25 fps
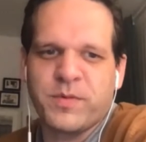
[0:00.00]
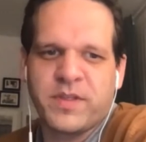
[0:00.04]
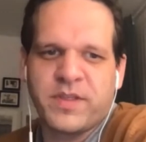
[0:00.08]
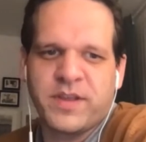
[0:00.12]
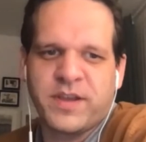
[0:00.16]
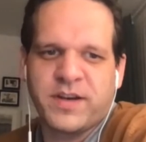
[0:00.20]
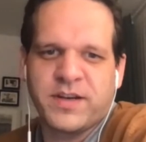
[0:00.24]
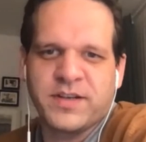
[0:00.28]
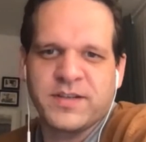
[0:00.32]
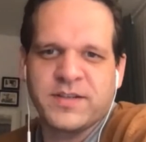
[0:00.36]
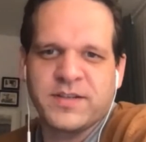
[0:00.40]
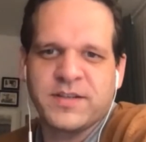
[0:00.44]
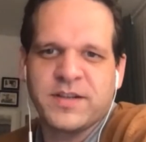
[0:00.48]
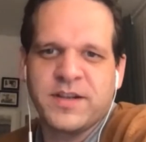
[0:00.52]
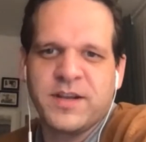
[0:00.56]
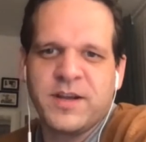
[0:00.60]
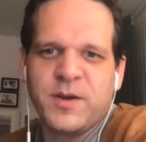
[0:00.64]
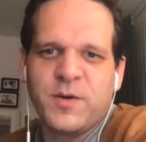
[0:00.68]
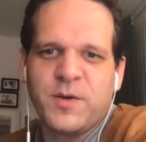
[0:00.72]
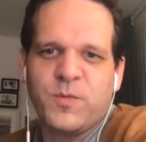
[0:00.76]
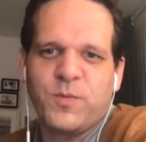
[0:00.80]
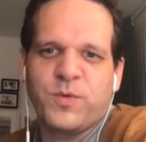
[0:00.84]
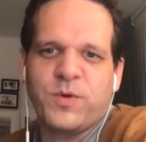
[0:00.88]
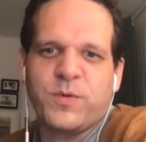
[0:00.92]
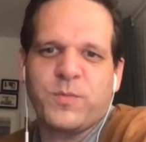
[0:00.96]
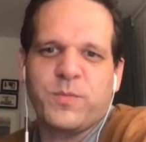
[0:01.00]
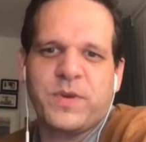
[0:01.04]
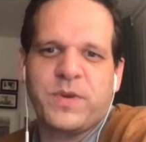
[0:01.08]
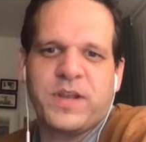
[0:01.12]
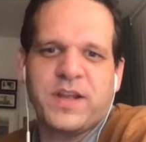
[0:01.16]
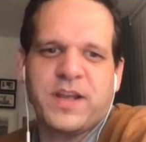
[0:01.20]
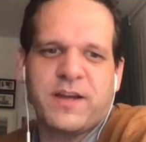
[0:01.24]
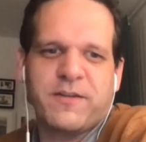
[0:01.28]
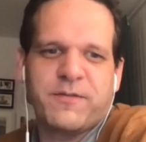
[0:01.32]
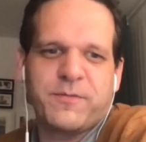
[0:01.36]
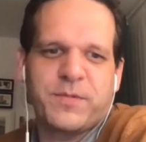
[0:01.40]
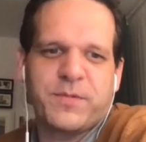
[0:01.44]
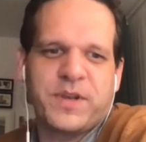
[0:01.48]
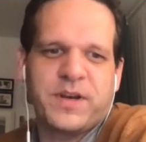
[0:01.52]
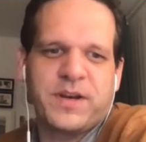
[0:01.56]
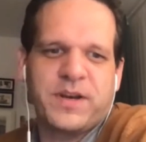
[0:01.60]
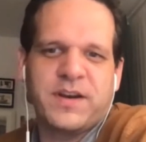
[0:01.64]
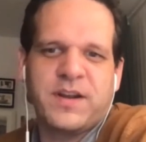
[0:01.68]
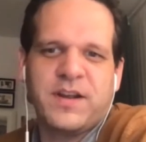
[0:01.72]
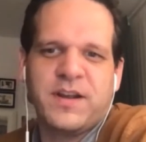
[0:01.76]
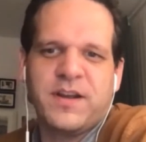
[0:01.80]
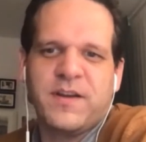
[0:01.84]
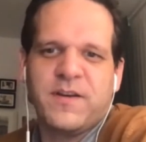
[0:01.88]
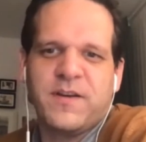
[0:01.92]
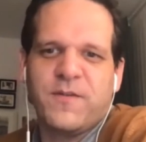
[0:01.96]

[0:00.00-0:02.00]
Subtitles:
I think this would have been